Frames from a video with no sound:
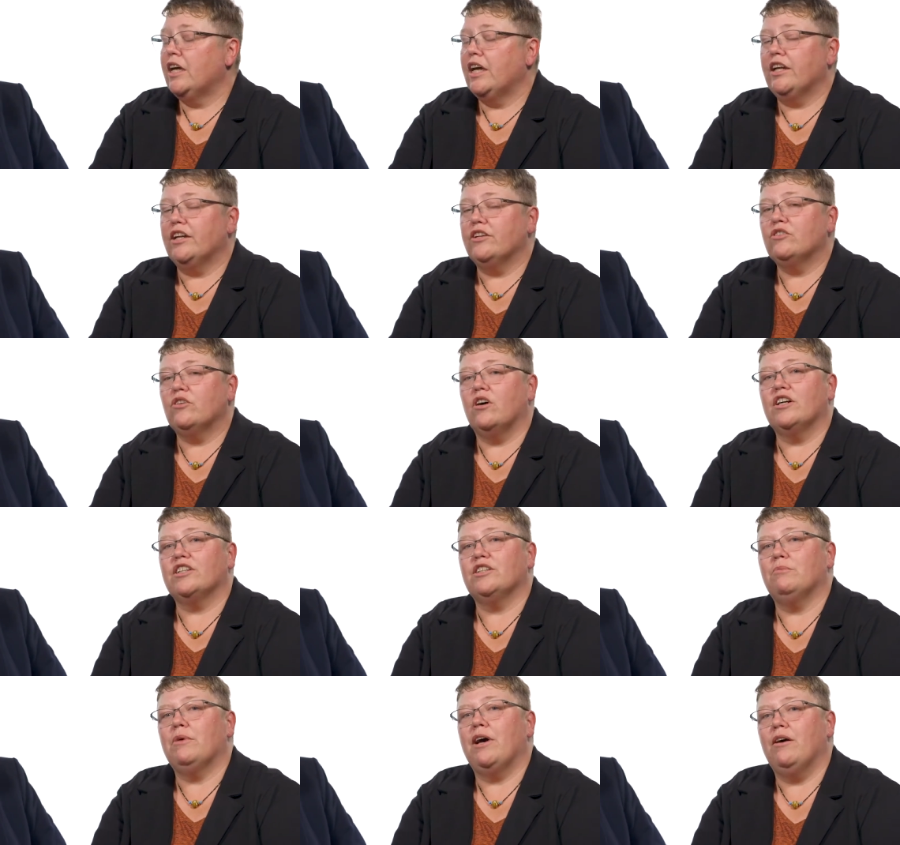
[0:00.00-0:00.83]
And it
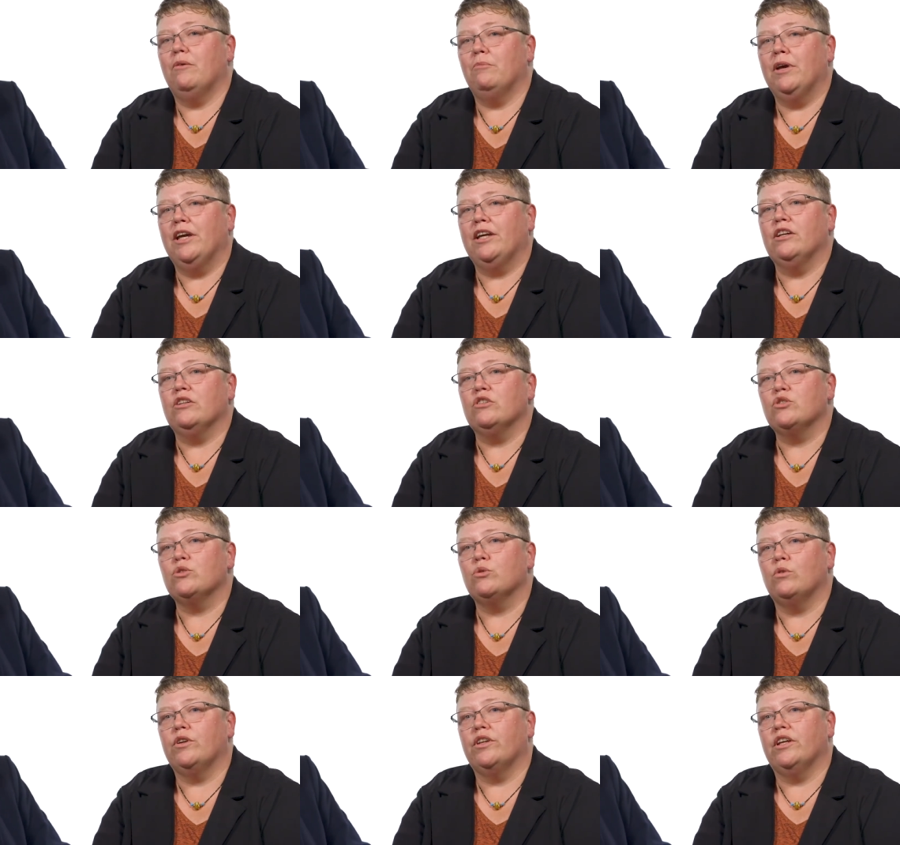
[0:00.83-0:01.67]
talks about making
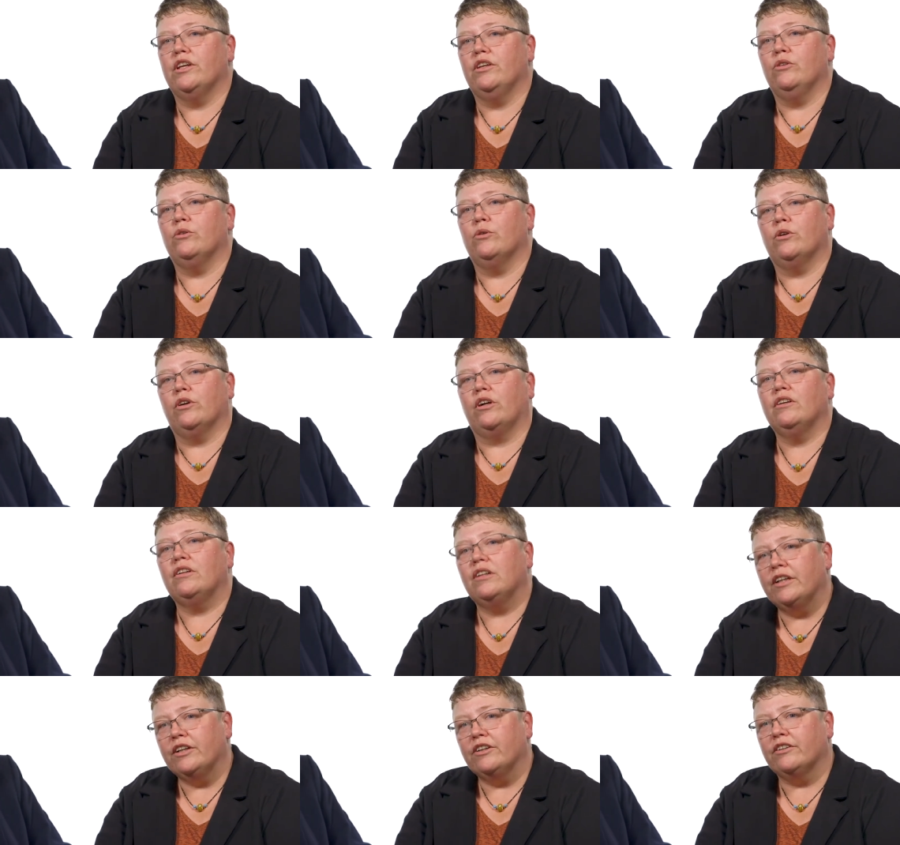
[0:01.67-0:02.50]
sure that you're
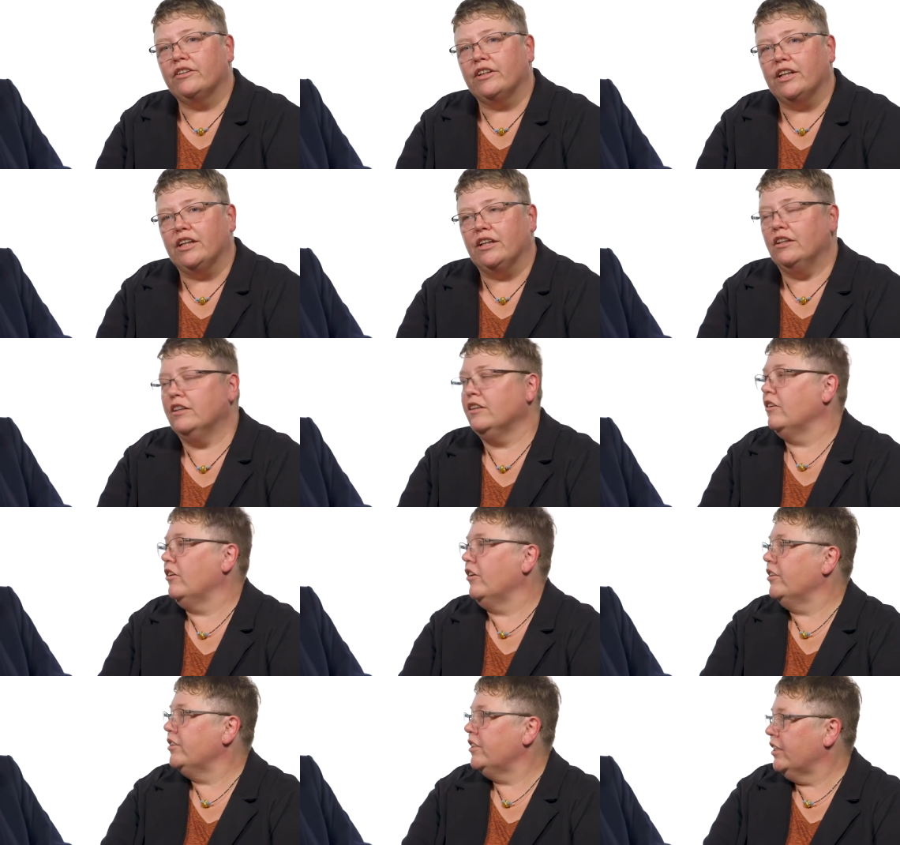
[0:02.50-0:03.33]
clearly
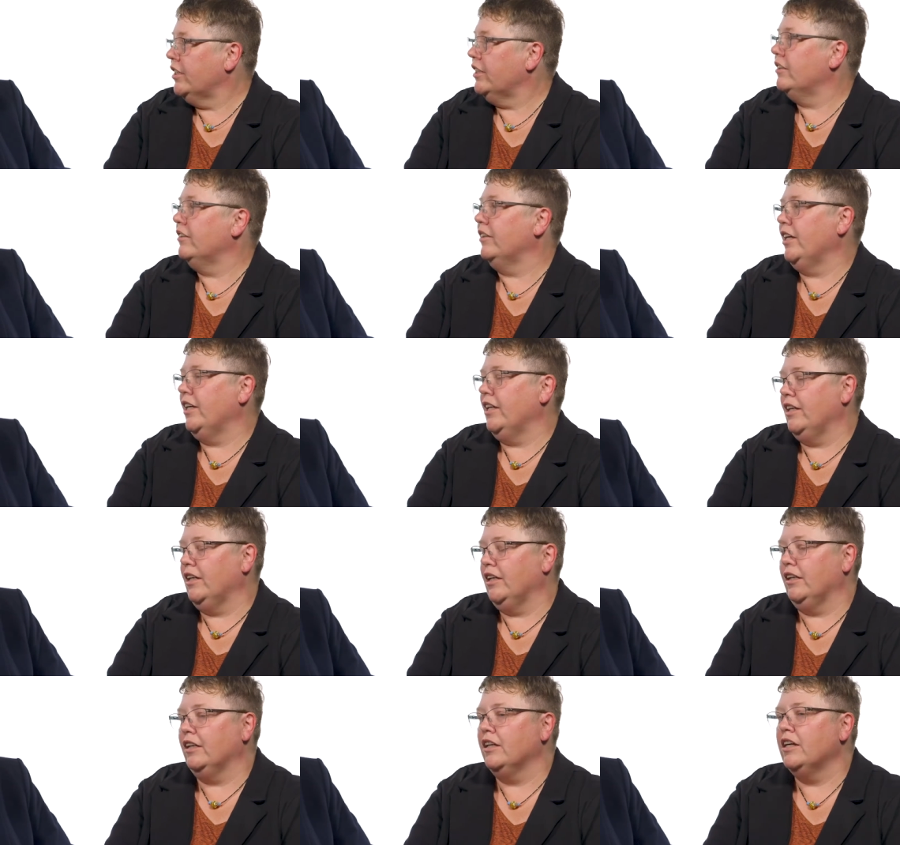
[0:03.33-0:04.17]
articulating